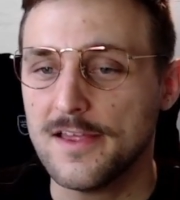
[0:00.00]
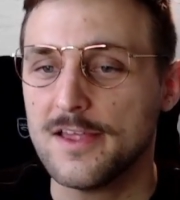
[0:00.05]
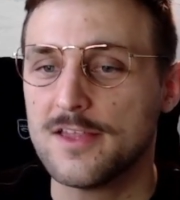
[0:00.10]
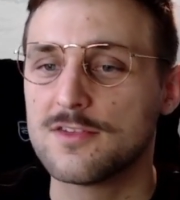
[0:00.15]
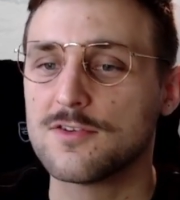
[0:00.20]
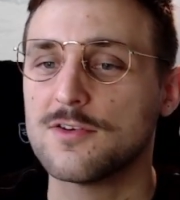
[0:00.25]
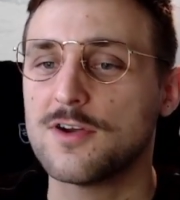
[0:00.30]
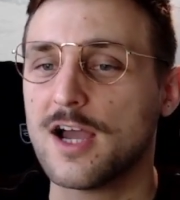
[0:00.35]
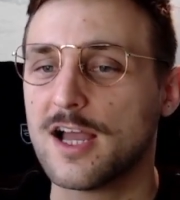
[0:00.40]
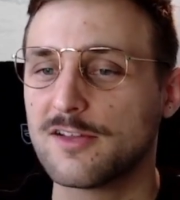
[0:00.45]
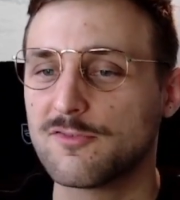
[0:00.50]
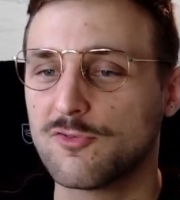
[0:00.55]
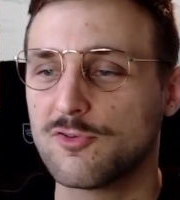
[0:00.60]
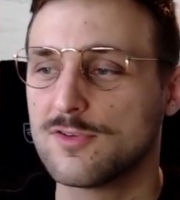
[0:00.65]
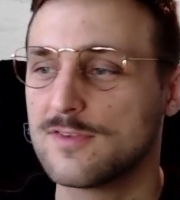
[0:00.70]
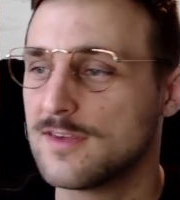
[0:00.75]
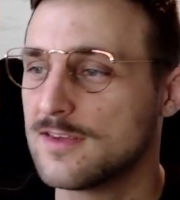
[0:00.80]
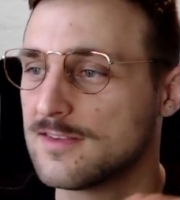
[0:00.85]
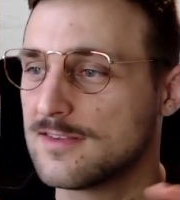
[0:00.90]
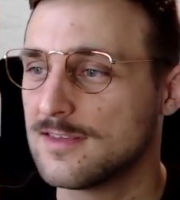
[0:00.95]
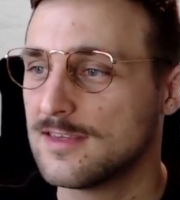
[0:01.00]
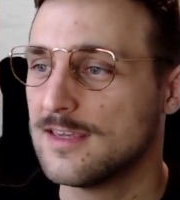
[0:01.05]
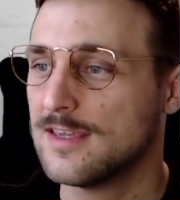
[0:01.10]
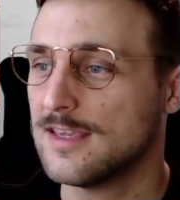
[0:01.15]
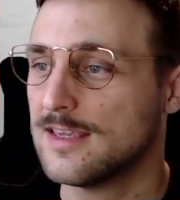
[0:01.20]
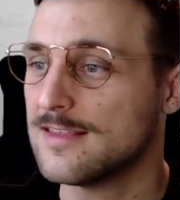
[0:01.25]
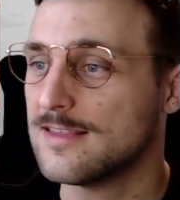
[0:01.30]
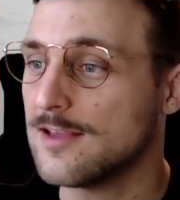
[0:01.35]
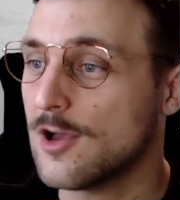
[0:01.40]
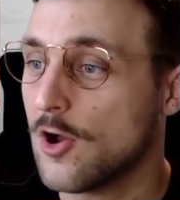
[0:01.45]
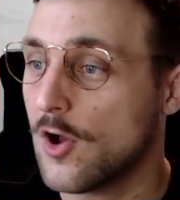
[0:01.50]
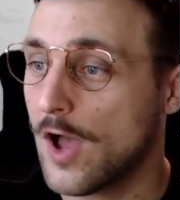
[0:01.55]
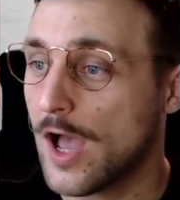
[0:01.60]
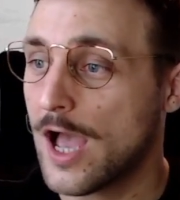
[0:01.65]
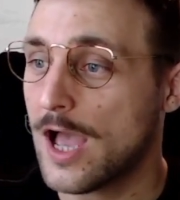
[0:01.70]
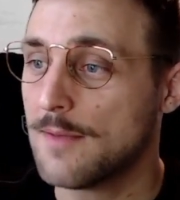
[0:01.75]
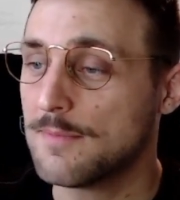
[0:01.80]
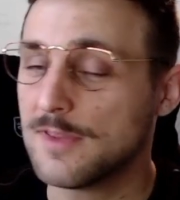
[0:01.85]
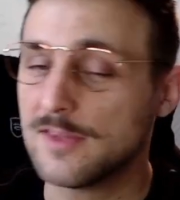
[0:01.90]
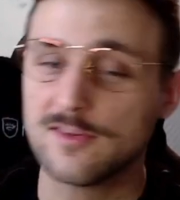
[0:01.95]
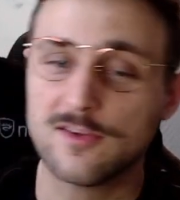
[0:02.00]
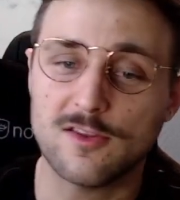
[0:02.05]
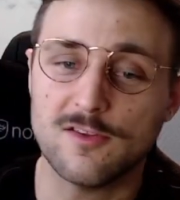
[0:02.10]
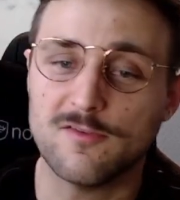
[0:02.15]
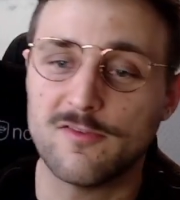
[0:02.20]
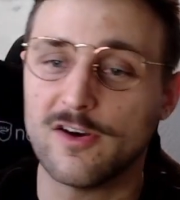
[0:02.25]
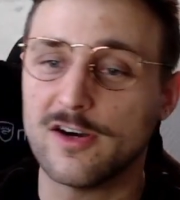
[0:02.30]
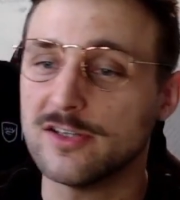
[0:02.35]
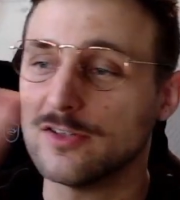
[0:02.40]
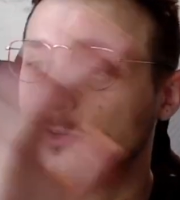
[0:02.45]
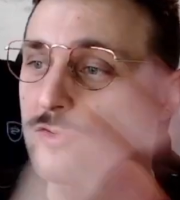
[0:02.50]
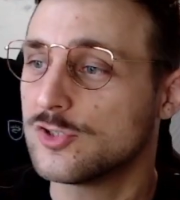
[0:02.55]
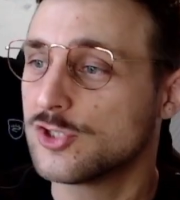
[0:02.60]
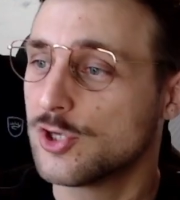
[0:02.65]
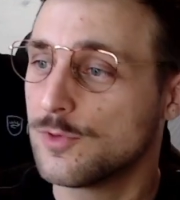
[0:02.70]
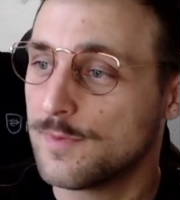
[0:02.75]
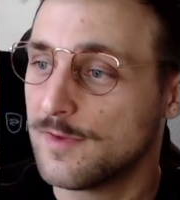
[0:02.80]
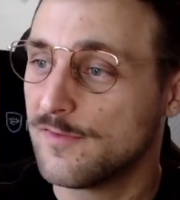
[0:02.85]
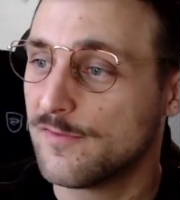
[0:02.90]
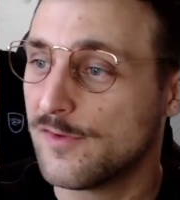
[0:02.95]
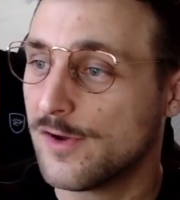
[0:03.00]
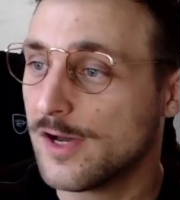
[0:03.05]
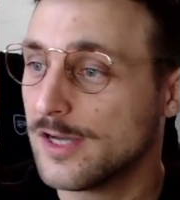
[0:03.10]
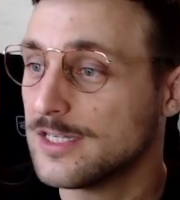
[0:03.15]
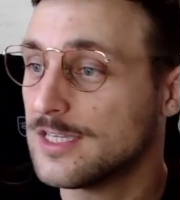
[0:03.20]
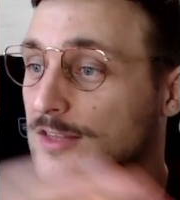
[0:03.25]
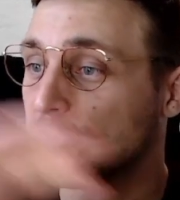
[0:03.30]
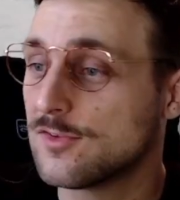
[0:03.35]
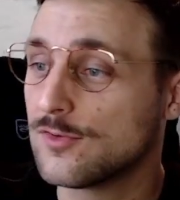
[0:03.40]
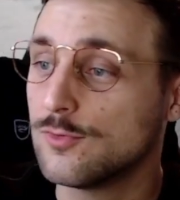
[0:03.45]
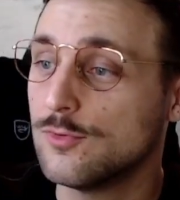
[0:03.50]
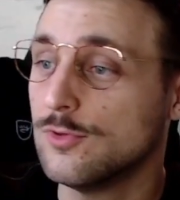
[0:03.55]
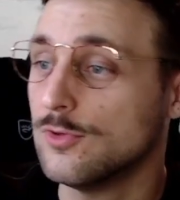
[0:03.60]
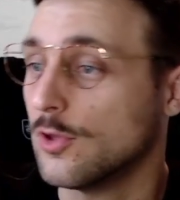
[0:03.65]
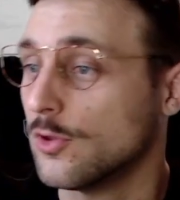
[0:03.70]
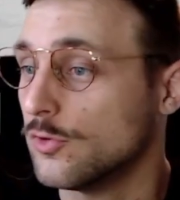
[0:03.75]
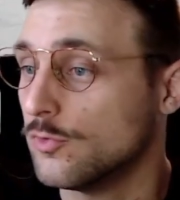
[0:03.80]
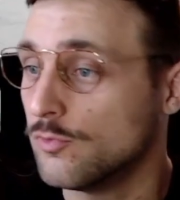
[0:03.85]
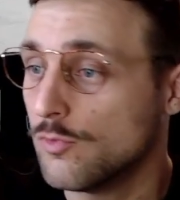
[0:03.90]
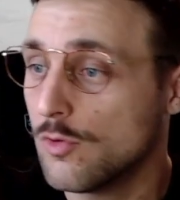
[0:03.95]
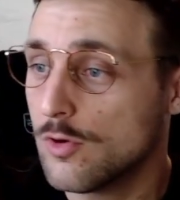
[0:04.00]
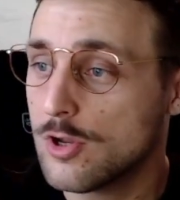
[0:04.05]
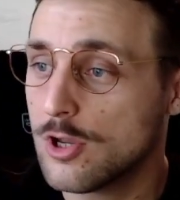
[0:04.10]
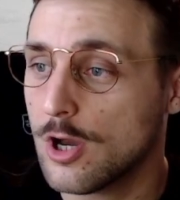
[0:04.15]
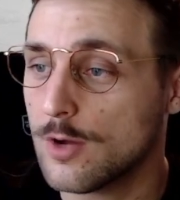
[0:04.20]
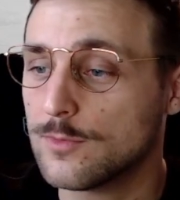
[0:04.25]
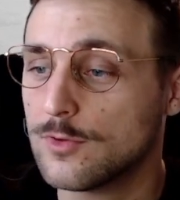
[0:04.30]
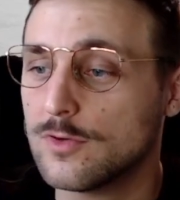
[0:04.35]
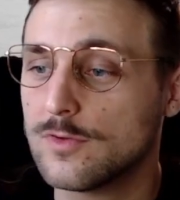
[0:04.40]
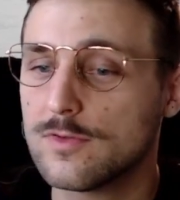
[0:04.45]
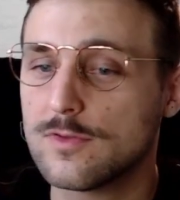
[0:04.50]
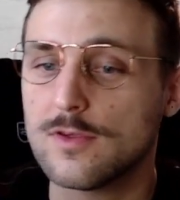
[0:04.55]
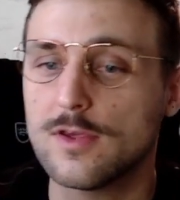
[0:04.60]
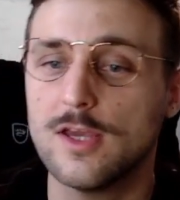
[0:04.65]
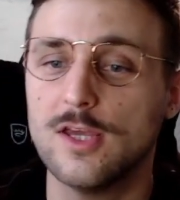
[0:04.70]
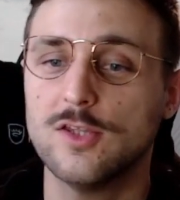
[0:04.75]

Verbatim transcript: So Ad360 is our app that you can find on Shopify and soon on WooCommerce.